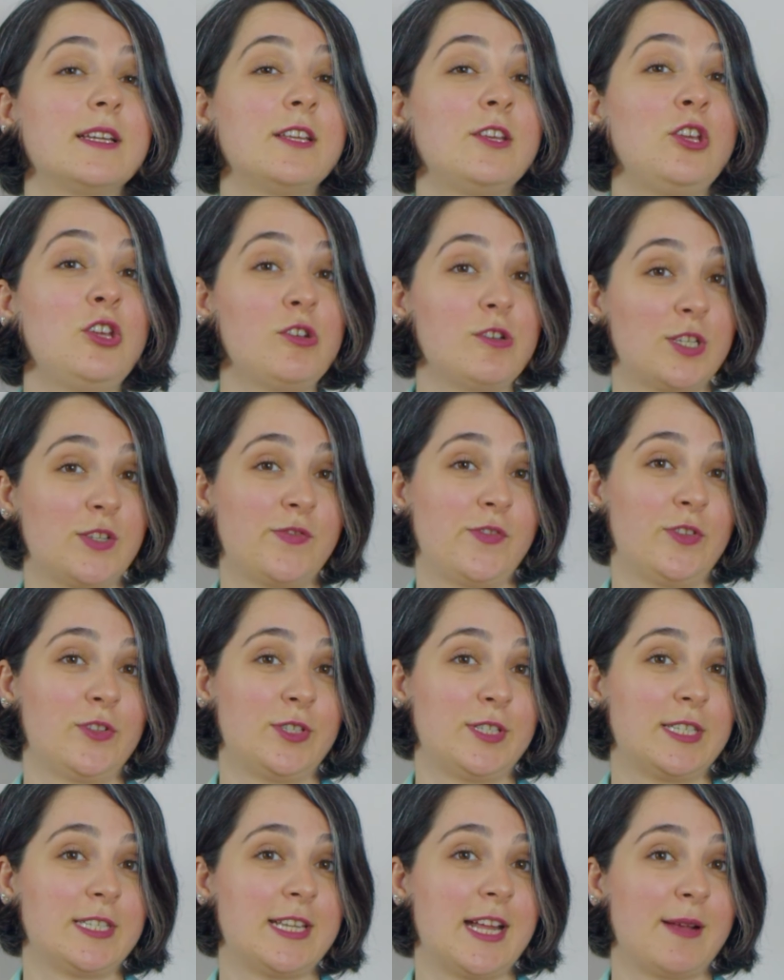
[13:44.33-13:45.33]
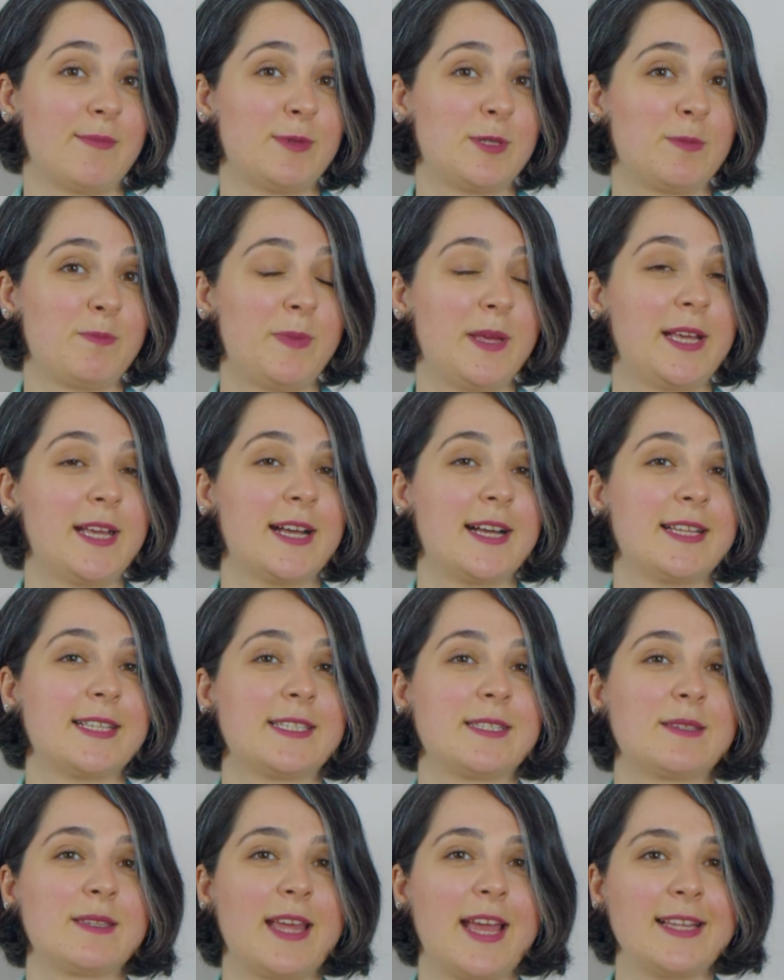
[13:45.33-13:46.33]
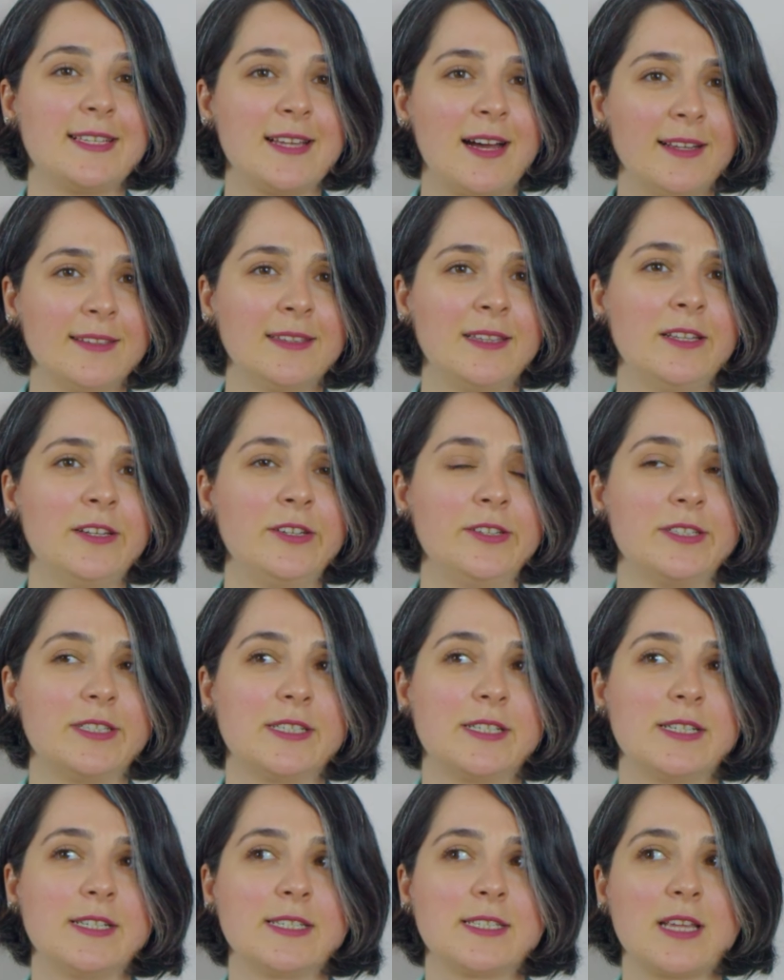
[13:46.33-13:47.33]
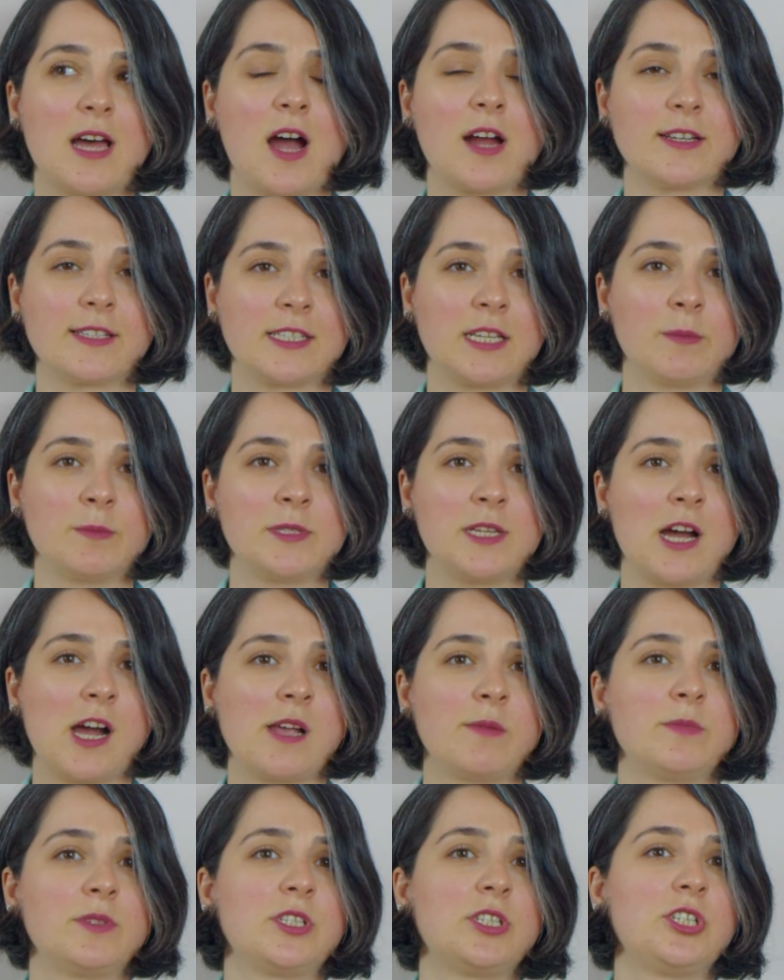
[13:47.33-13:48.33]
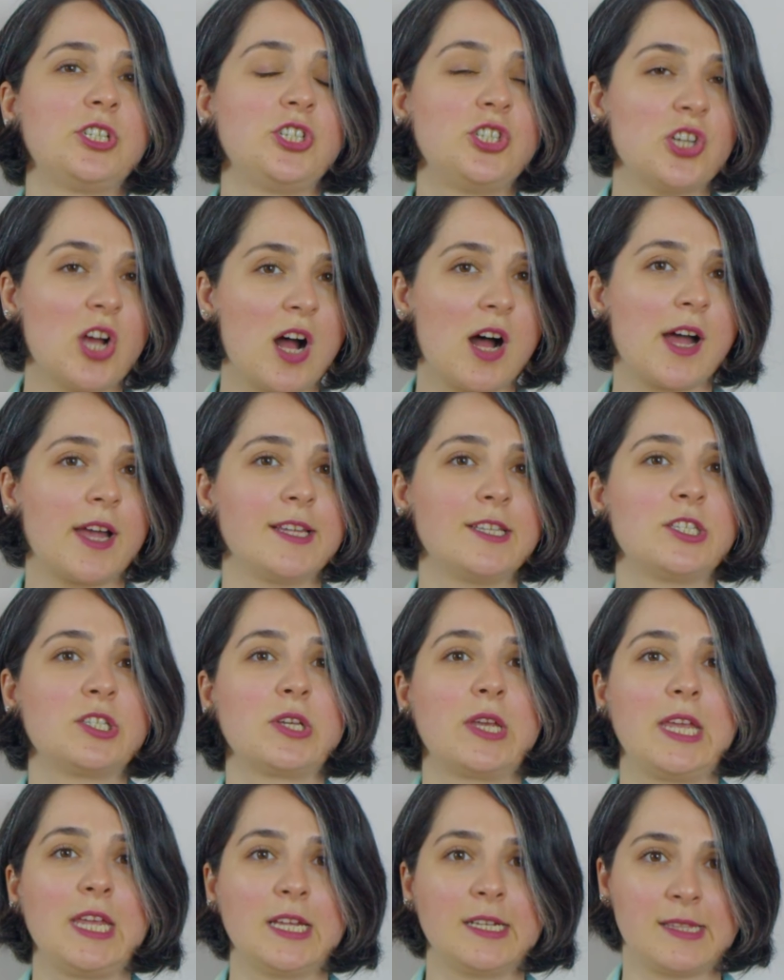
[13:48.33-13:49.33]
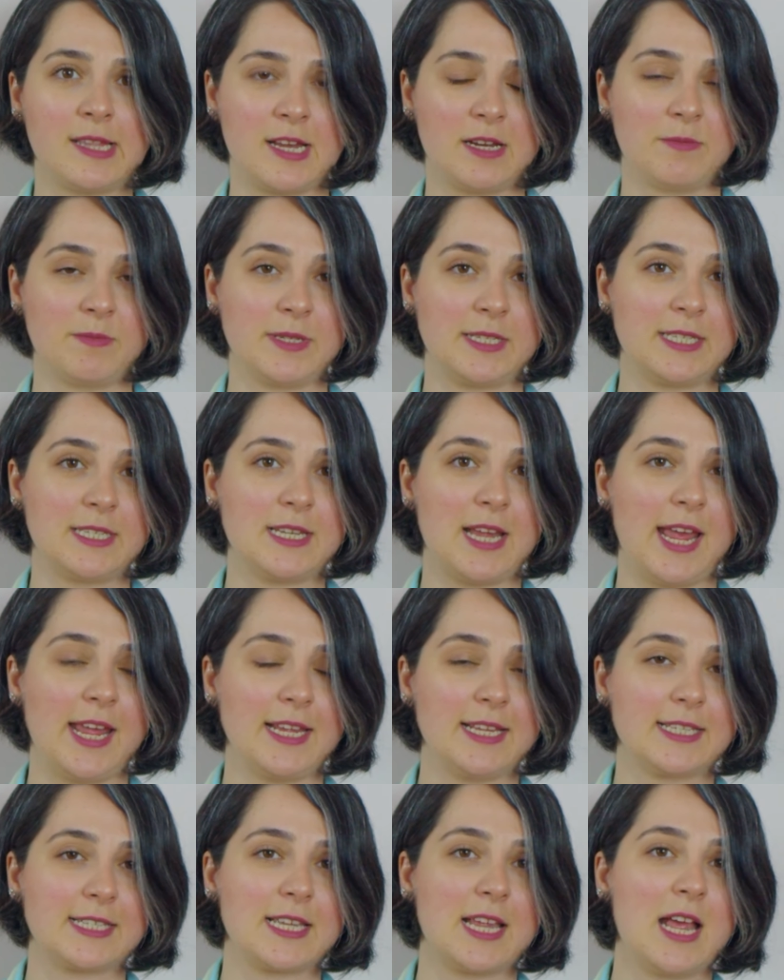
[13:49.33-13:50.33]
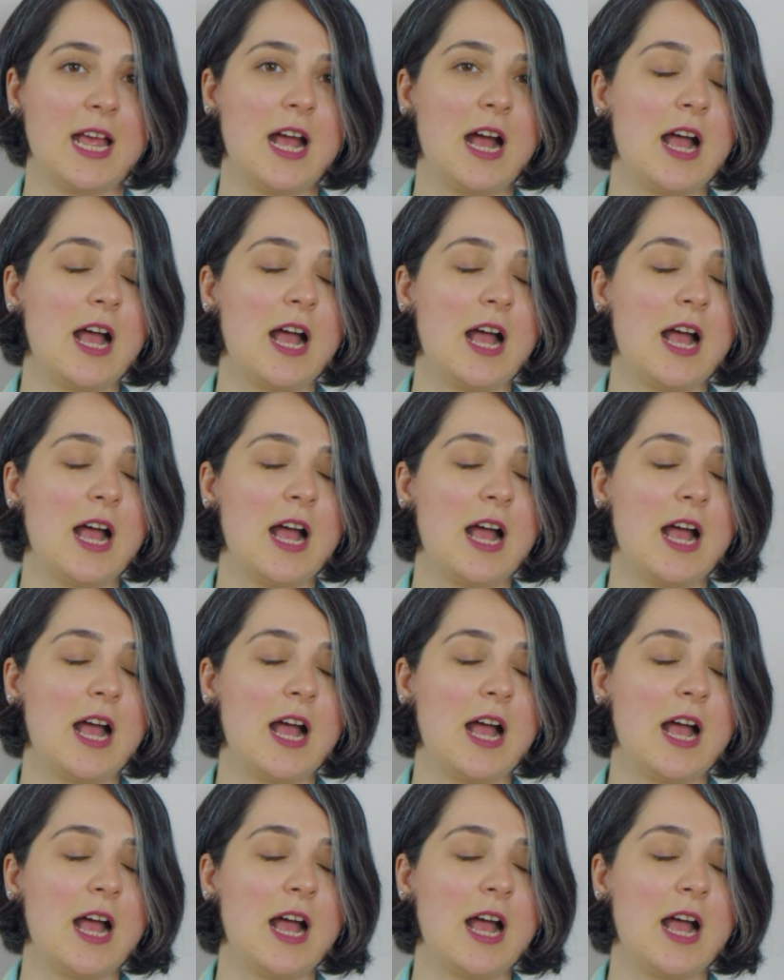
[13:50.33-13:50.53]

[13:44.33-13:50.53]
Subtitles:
useful steps because adult learners are sometimes shy to hear their mistakes.